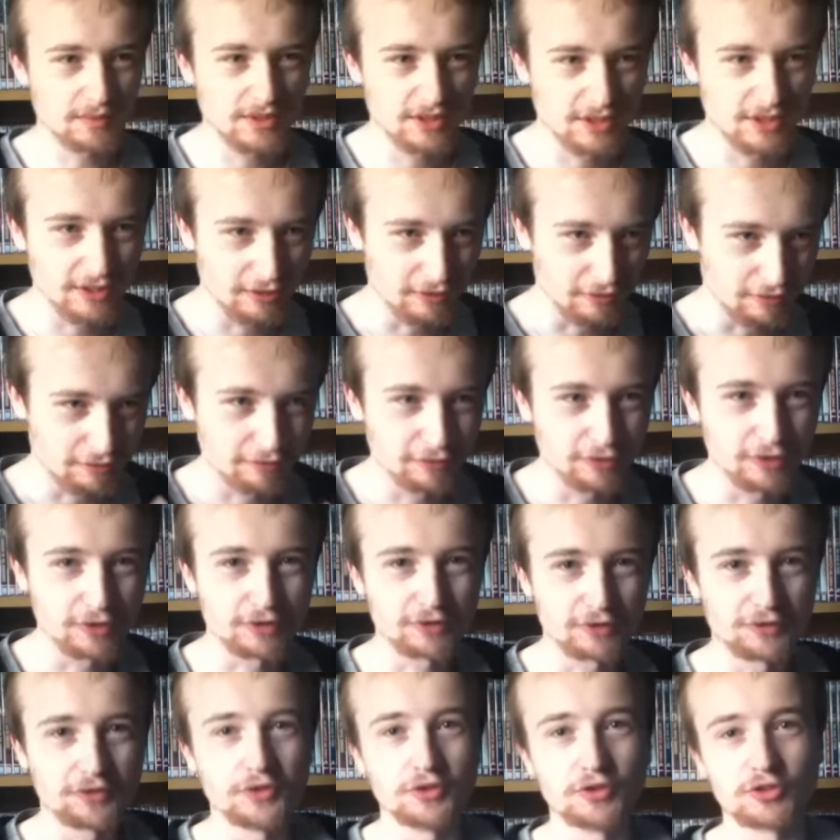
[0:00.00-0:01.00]
Some of the
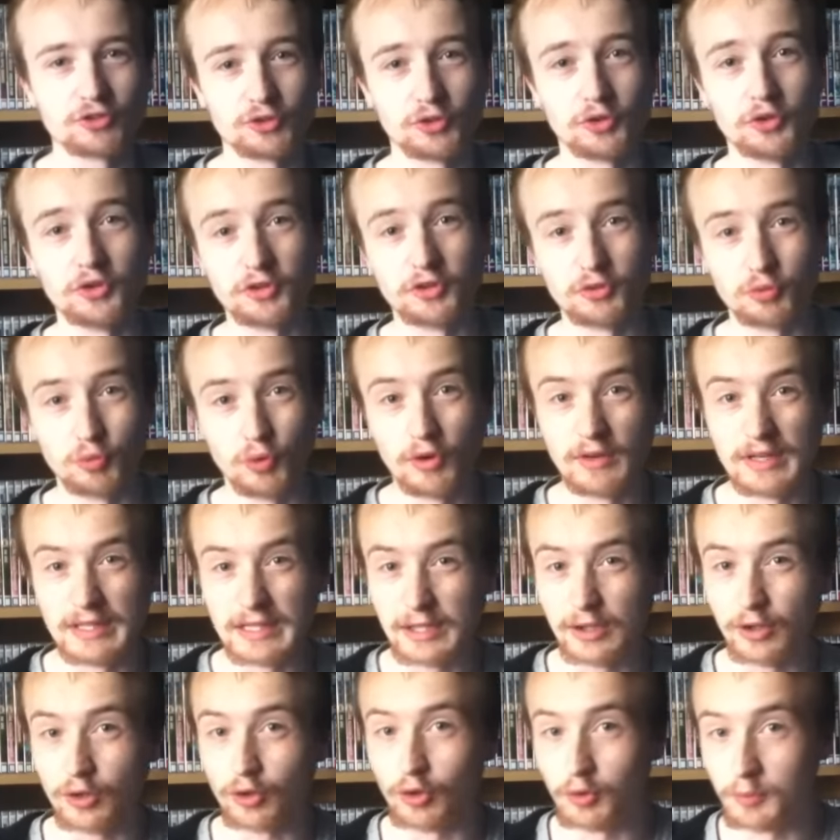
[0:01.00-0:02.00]
first two stories were
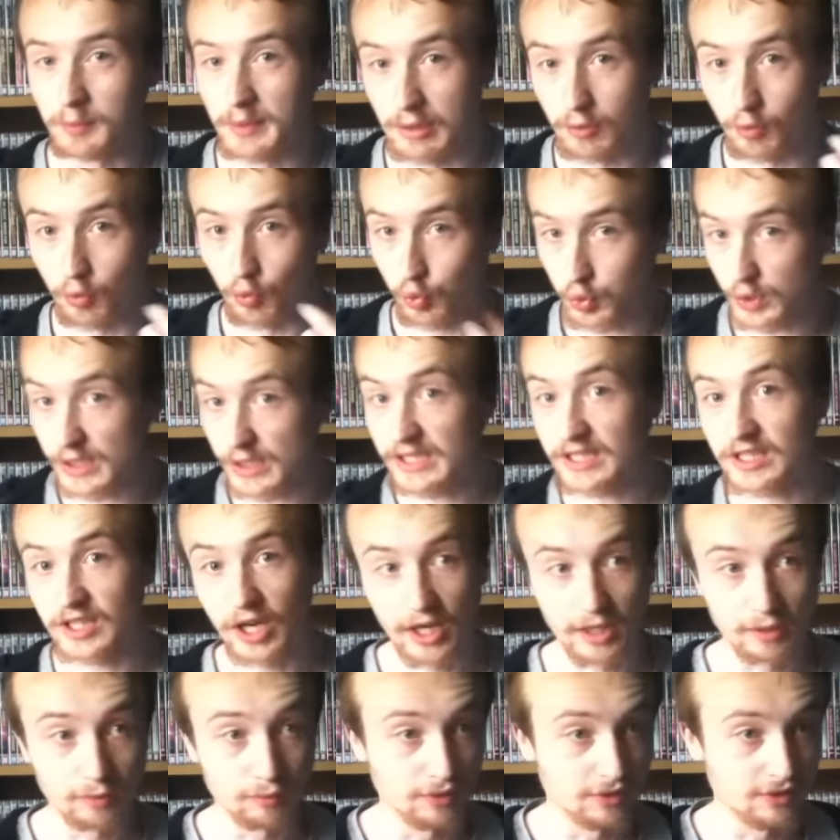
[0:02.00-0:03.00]
a little bit
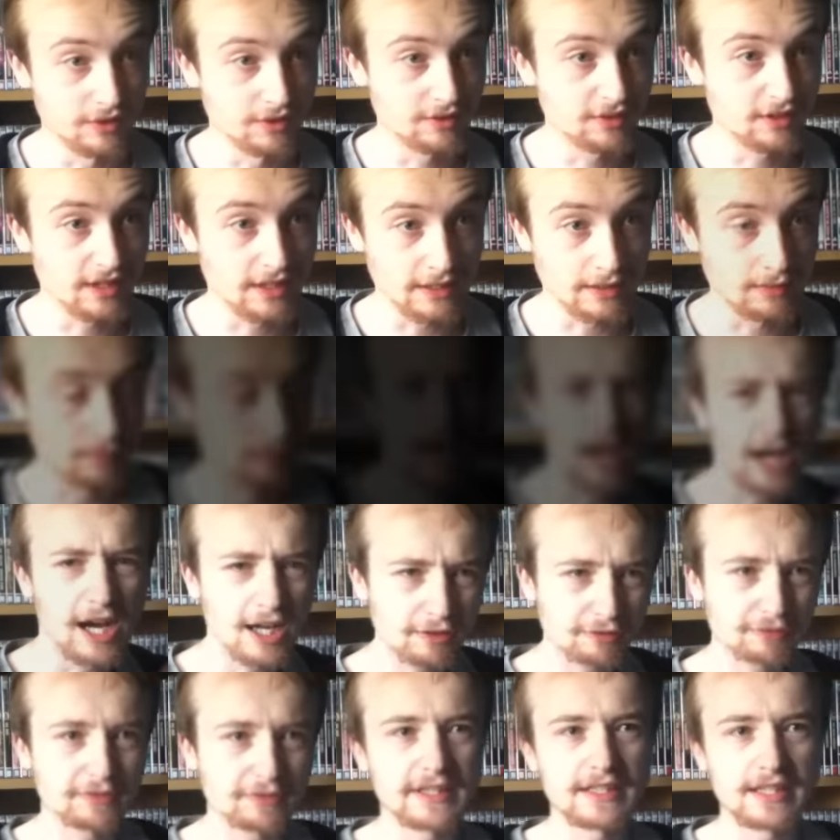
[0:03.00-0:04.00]
weak, I would say.
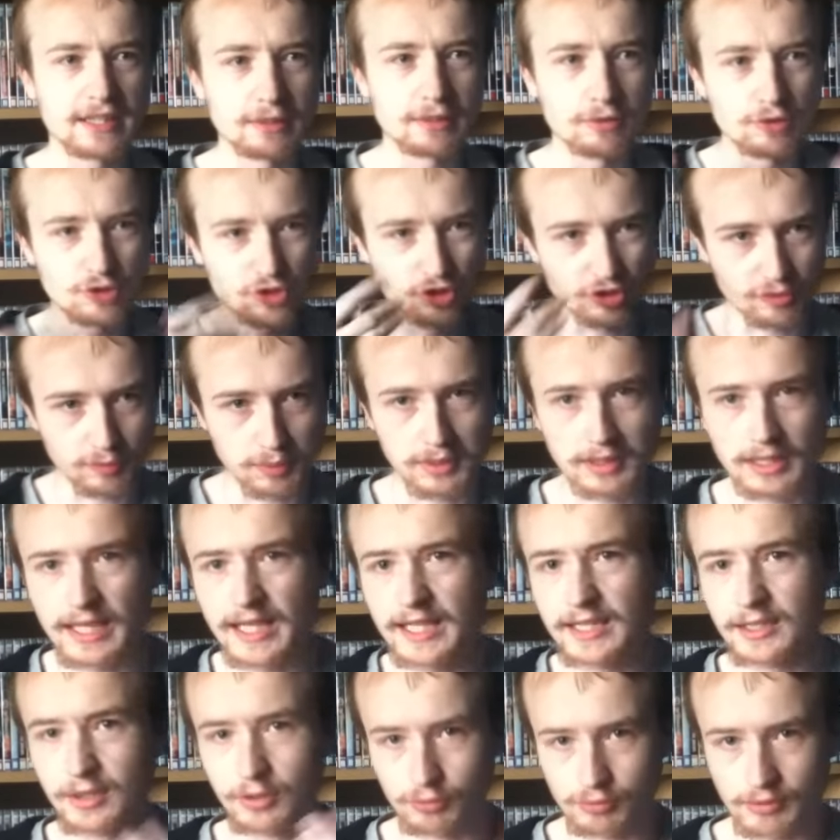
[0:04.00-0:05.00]
I think they were just
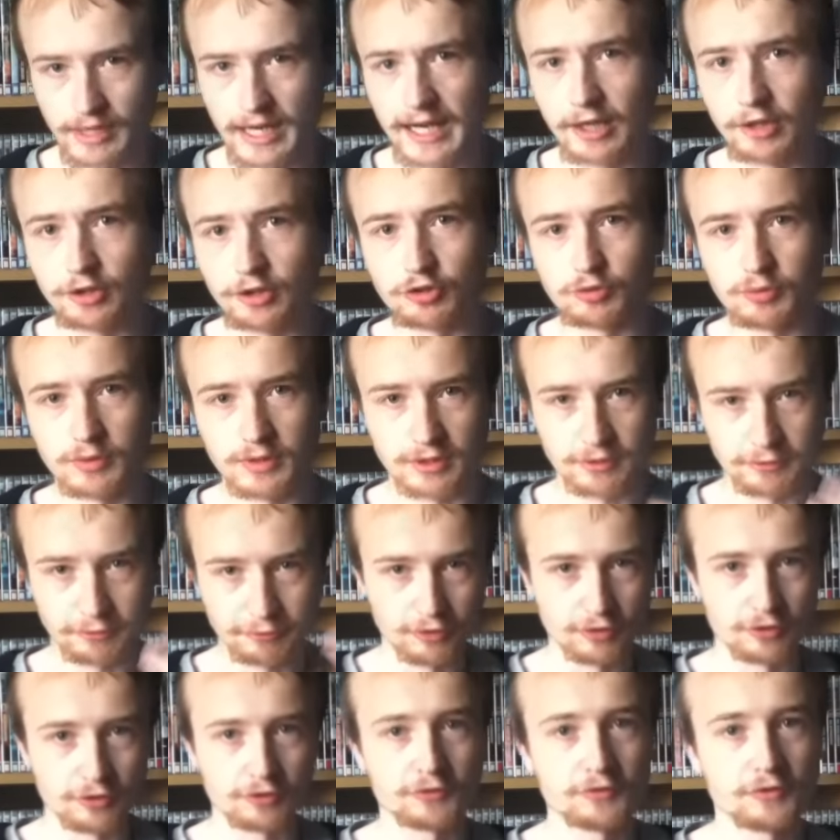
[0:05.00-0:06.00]
playing around with the
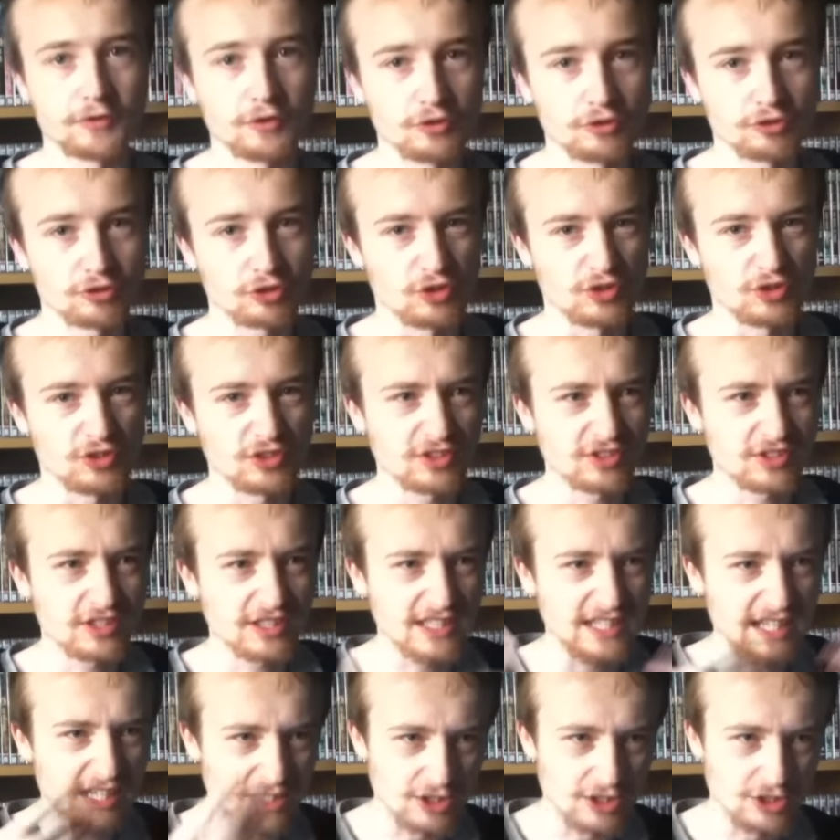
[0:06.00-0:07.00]
first few stories just
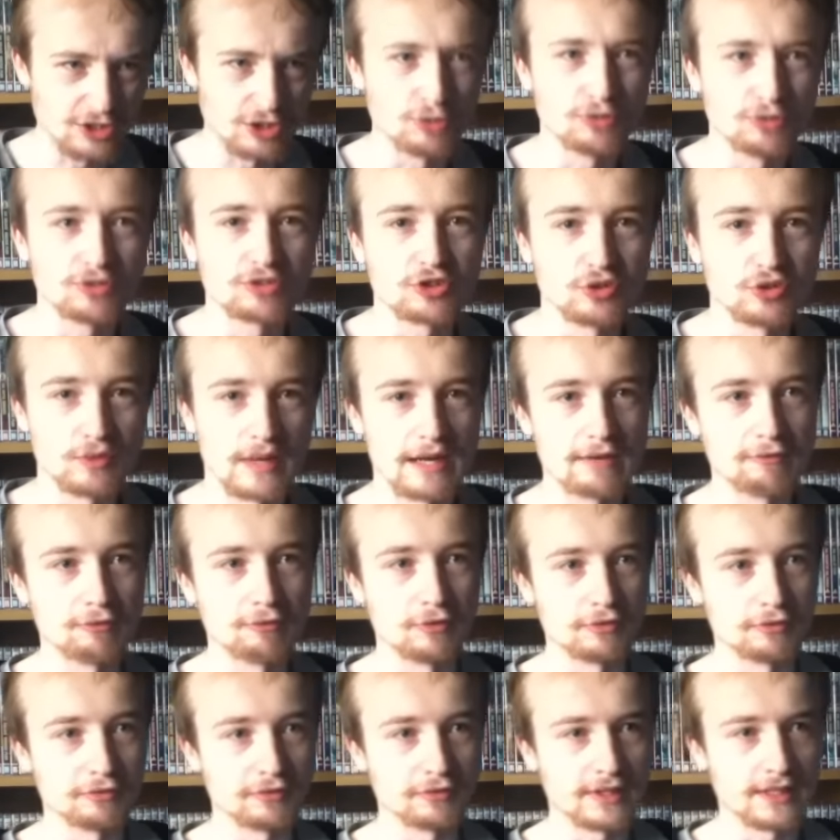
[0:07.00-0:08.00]
to get used to
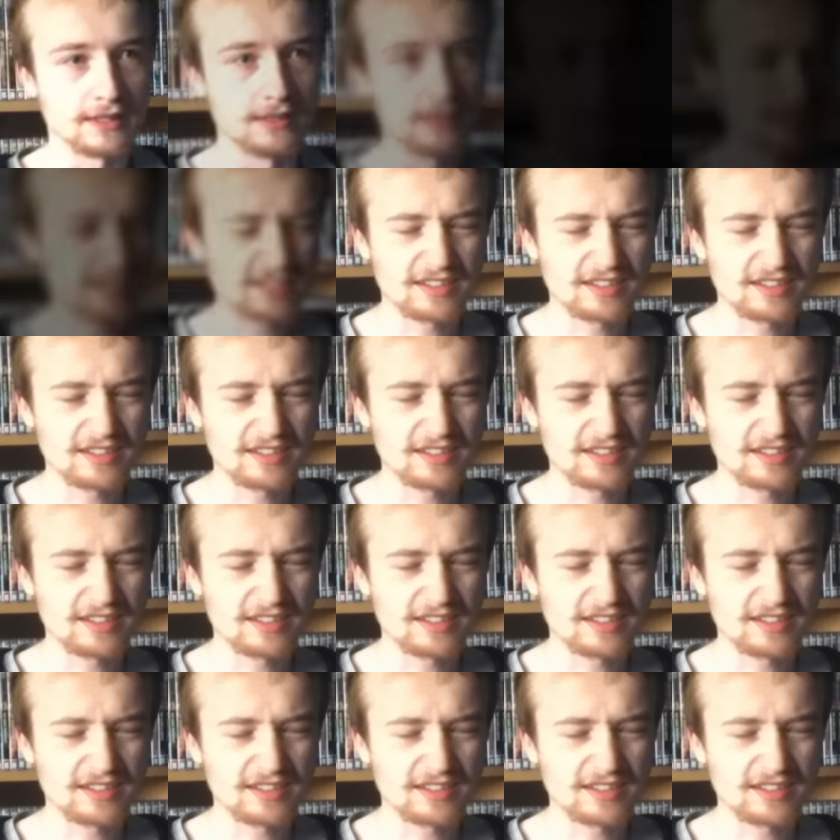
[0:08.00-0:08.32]
everything.